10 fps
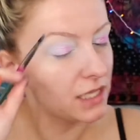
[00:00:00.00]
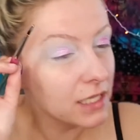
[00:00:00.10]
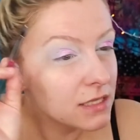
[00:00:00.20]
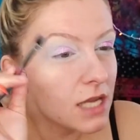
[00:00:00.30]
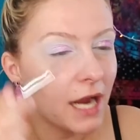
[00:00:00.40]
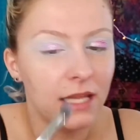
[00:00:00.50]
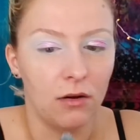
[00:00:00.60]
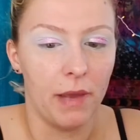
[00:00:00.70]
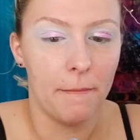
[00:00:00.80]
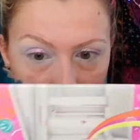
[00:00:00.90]
a tiny little
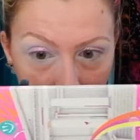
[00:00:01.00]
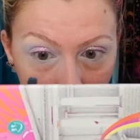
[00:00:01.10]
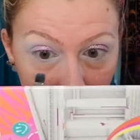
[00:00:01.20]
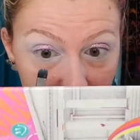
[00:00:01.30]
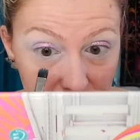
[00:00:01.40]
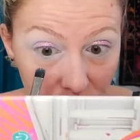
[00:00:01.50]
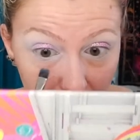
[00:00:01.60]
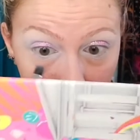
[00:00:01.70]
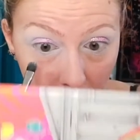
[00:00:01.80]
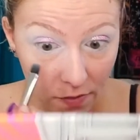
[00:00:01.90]
bit. And I'm gonna put this right
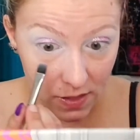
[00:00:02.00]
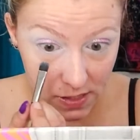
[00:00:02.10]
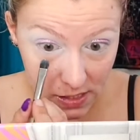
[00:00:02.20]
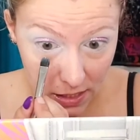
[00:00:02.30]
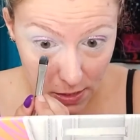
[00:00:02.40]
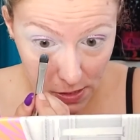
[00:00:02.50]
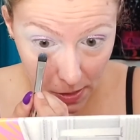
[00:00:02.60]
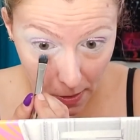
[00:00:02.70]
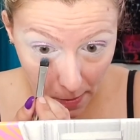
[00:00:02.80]
on the center